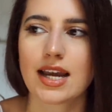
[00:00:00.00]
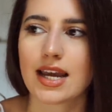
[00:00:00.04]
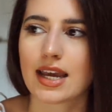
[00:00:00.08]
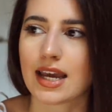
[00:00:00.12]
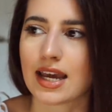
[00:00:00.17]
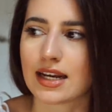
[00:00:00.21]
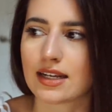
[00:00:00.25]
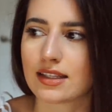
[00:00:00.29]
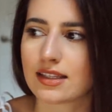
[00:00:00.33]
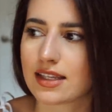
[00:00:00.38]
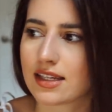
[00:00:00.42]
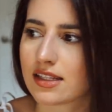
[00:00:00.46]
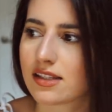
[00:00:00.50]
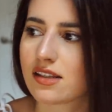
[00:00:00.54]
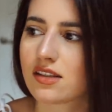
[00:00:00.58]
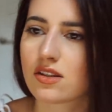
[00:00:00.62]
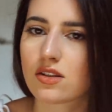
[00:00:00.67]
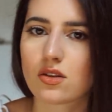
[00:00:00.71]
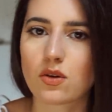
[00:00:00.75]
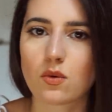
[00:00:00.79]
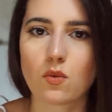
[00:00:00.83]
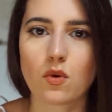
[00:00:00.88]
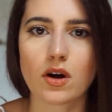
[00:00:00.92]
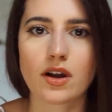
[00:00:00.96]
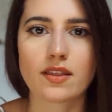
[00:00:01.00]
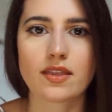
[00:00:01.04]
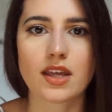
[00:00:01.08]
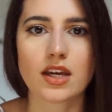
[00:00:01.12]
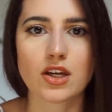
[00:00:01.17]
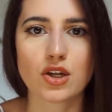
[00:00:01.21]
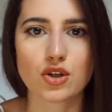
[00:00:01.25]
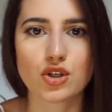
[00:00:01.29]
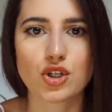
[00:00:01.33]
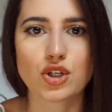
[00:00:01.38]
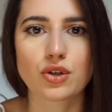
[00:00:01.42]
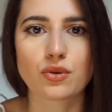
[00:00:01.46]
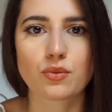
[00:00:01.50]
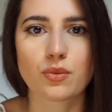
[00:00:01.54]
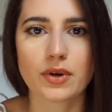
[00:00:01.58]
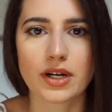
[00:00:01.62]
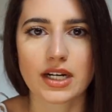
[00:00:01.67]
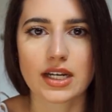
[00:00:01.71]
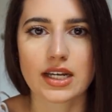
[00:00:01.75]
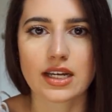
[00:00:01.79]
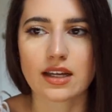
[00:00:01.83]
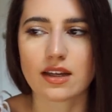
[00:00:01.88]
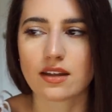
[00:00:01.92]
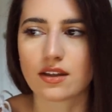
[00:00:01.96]
and this is the one that you should
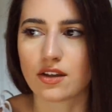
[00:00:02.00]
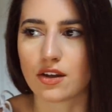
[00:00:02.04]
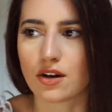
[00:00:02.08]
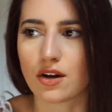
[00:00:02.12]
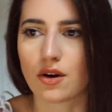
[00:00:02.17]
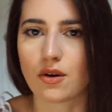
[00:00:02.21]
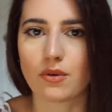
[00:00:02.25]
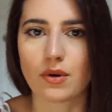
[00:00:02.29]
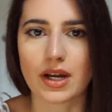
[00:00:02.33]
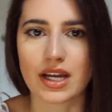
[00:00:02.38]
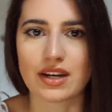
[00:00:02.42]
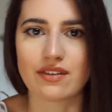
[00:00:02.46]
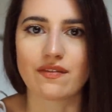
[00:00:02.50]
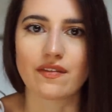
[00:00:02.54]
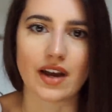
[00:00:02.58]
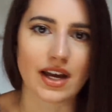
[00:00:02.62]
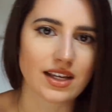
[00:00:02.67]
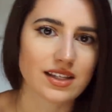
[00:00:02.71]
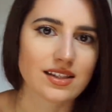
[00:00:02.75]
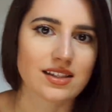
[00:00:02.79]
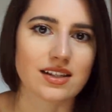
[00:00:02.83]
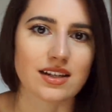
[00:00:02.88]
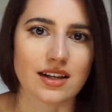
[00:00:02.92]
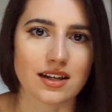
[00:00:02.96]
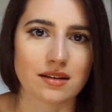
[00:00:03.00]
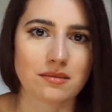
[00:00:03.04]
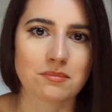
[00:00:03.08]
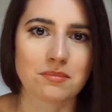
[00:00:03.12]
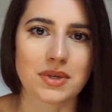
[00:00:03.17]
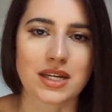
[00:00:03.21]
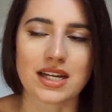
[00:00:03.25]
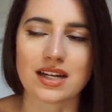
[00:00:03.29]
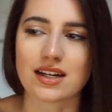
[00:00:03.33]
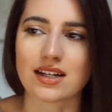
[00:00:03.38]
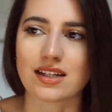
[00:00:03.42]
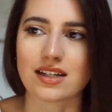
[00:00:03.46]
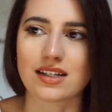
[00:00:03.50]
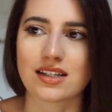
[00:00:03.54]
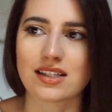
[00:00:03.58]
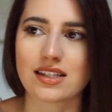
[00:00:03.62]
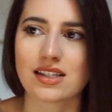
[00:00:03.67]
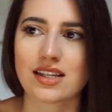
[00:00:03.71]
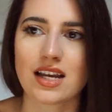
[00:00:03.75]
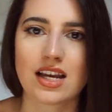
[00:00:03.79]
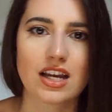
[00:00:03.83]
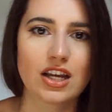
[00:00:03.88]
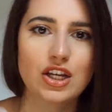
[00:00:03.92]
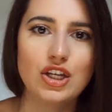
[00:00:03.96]
really, you know, invest in,
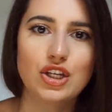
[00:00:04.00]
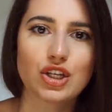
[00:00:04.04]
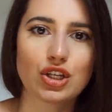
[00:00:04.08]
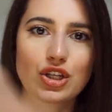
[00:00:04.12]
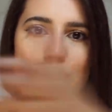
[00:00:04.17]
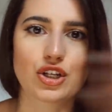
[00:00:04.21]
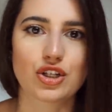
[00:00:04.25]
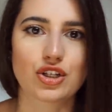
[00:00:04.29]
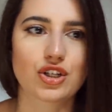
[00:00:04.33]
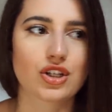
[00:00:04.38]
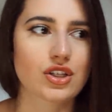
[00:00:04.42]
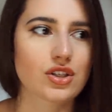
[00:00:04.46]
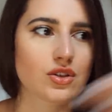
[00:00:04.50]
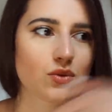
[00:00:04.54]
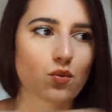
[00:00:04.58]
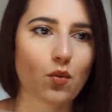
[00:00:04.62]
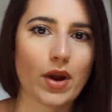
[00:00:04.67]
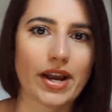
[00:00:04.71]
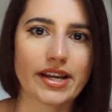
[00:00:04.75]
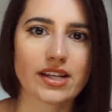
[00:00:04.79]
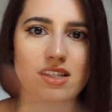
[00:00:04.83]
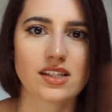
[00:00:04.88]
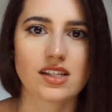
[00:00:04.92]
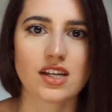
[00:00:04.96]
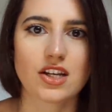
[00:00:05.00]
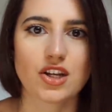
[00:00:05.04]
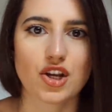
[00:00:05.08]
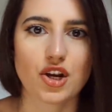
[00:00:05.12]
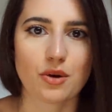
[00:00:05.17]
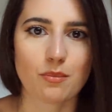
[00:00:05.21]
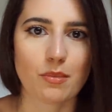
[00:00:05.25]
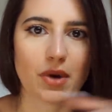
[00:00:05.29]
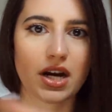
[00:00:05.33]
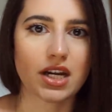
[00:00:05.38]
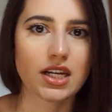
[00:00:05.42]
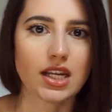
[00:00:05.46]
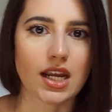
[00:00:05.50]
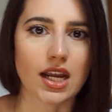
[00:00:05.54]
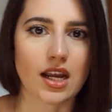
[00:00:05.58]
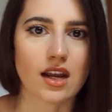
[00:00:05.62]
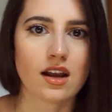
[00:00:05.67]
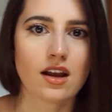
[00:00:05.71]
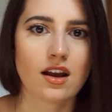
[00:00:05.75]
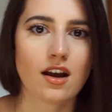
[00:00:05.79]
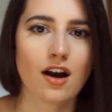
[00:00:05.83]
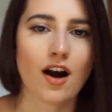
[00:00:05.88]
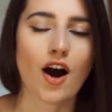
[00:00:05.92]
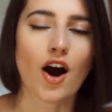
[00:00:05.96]
because you're just wasting your
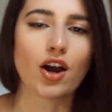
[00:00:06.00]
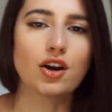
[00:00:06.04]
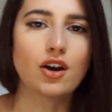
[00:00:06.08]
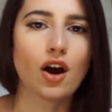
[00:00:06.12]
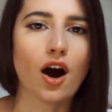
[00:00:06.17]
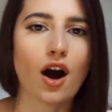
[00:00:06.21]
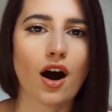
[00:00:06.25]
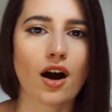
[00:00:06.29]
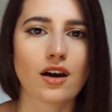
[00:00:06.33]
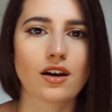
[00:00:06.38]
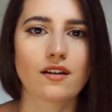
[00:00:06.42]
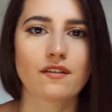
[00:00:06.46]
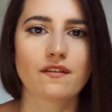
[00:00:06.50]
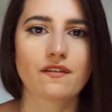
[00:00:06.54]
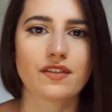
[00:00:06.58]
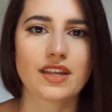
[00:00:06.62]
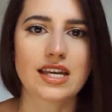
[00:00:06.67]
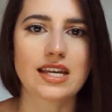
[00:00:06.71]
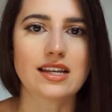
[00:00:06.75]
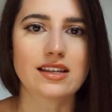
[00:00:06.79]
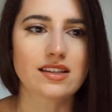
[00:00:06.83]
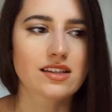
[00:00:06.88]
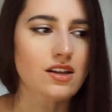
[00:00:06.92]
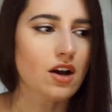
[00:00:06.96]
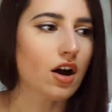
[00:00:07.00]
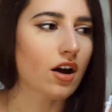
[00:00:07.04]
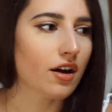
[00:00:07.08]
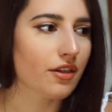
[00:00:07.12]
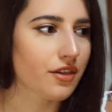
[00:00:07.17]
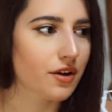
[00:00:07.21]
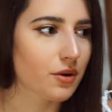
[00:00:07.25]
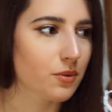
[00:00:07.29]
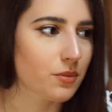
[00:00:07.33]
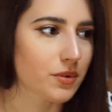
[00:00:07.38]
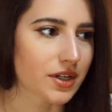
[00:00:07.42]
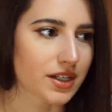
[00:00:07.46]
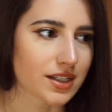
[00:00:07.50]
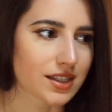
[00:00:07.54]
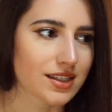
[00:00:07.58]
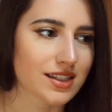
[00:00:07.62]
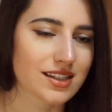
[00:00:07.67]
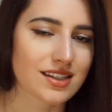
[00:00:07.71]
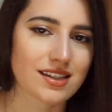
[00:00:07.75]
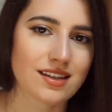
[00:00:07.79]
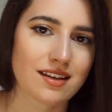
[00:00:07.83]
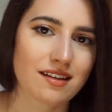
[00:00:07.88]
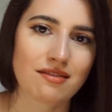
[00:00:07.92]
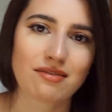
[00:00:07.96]
money on all of these other
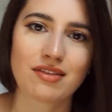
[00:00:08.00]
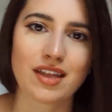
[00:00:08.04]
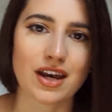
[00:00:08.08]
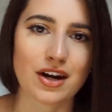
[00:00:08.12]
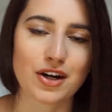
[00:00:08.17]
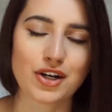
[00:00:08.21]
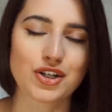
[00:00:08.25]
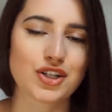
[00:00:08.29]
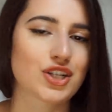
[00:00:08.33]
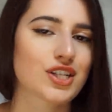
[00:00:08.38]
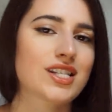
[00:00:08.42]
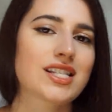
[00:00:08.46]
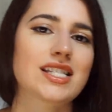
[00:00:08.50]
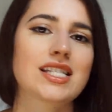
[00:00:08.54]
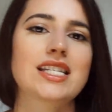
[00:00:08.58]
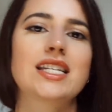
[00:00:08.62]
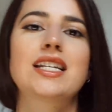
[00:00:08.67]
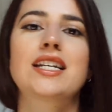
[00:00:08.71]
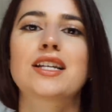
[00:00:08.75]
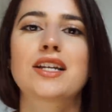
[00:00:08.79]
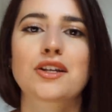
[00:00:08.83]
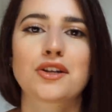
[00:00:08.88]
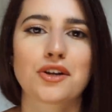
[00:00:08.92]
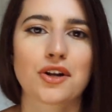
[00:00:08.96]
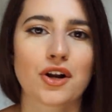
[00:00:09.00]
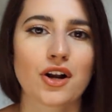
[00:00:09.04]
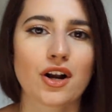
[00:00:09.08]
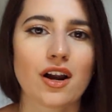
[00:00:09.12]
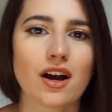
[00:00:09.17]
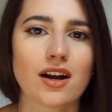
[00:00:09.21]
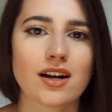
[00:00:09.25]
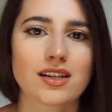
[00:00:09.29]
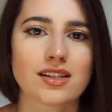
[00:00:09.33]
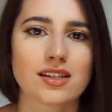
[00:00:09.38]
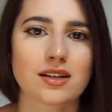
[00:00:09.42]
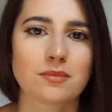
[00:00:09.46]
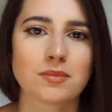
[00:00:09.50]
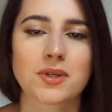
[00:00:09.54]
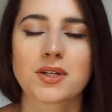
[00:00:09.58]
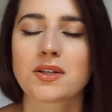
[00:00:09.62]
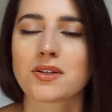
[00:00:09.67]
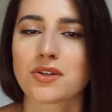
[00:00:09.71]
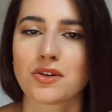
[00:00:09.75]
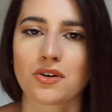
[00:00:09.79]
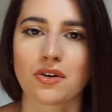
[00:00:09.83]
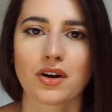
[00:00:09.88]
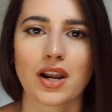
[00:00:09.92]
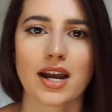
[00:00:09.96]
ones that are just sitting in your closet
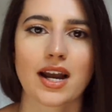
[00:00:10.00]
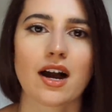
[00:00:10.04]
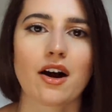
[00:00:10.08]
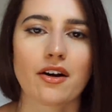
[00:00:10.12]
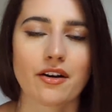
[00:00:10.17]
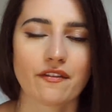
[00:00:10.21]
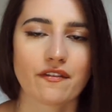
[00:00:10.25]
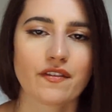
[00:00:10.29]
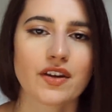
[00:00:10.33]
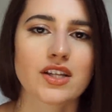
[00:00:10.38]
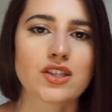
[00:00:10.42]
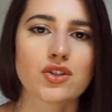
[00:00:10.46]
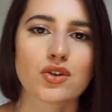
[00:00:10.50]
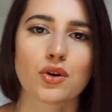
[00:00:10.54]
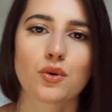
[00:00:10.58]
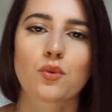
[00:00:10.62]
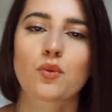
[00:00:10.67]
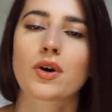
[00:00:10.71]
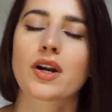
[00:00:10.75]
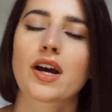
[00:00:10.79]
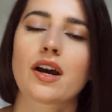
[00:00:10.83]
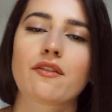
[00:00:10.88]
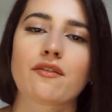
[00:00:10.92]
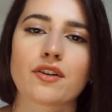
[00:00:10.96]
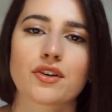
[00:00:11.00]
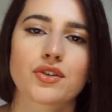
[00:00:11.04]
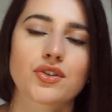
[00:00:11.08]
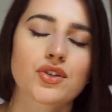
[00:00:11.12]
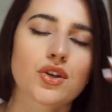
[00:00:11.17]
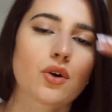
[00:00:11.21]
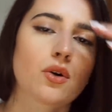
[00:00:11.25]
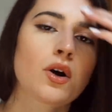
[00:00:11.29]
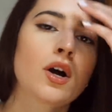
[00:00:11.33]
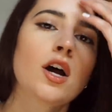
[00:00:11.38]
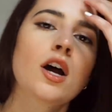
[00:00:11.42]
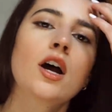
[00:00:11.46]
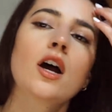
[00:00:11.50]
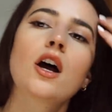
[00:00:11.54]
because you don't like how it fits or whatever. So